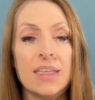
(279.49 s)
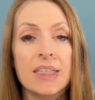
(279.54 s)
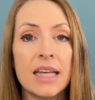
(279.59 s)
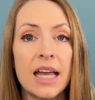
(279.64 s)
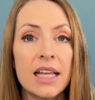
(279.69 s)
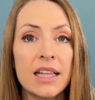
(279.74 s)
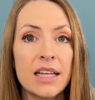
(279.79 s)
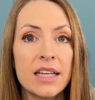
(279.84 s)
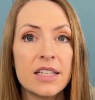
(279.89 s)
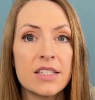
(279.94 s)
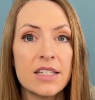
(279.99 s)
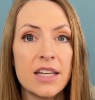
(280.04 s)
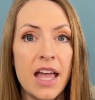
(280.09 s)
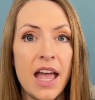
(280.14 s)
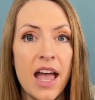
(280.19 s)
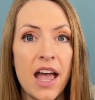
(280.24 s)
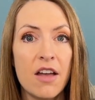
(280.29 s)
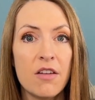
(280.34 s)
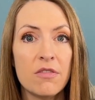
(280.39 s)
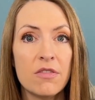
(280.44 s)
is I like to
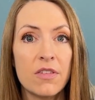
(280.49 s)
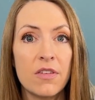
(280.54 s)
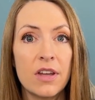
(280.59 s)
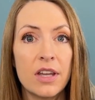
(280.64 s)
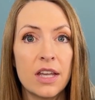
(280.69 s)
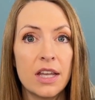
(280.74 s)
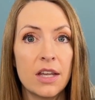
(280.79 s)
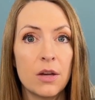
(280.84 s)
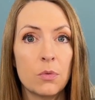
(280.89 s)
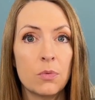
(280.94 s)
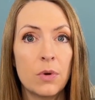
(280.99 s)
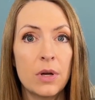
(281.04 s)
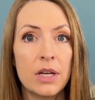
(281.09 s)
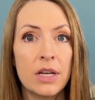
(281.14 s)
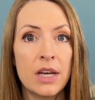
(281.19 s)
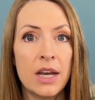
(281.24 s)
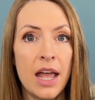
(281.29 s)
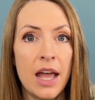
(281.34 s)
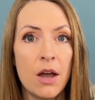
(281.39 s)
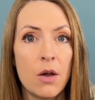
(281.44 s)
have it
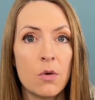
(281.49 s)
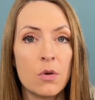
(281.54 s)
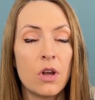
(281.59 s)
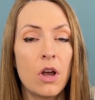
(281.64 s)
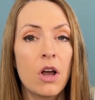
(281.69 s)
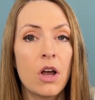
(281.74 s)
written out